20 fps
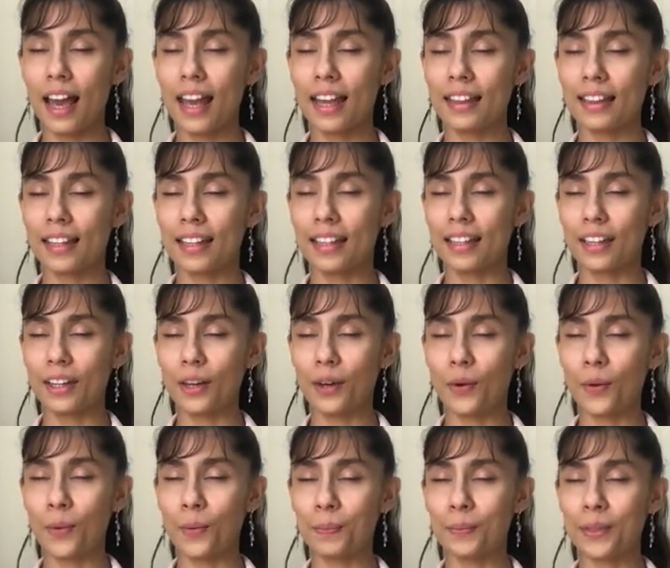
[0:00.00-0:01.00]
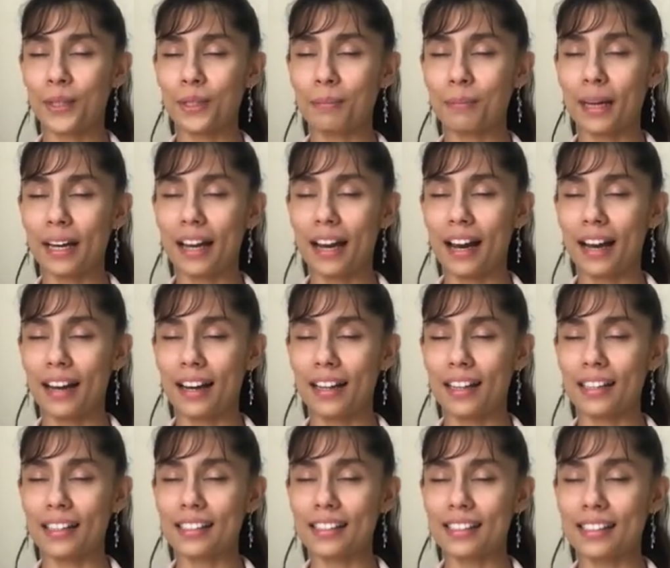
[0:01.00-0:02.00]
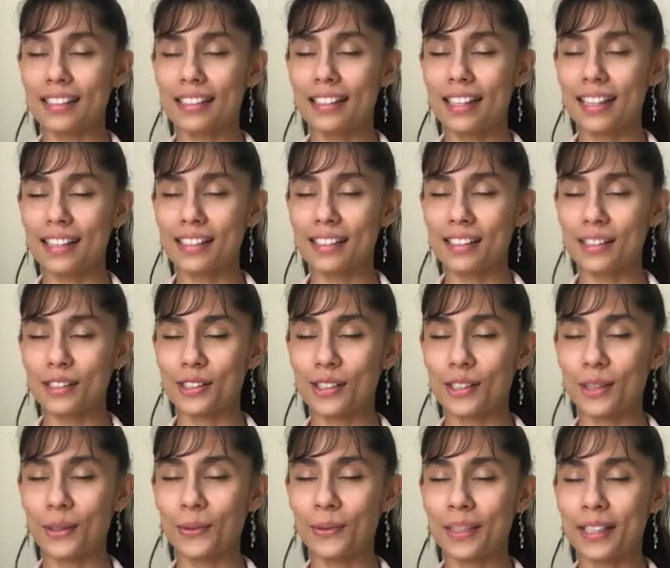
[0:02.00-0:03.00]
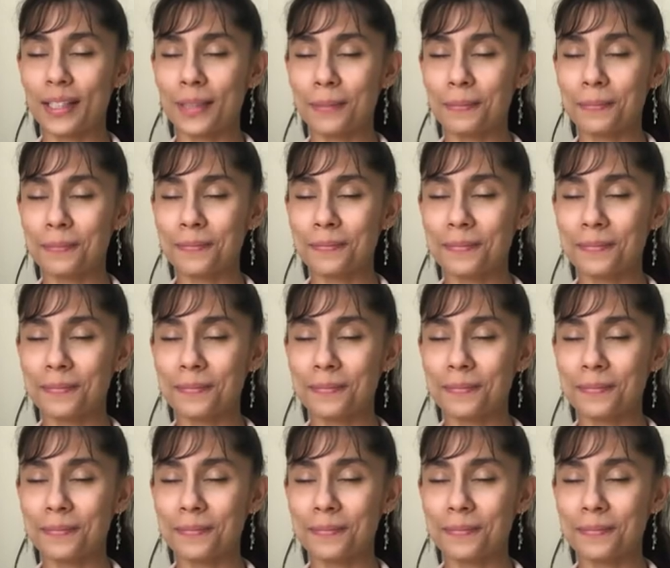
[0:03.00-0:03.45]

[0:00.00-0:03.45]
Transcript: and then I open my eyes nice and slowly.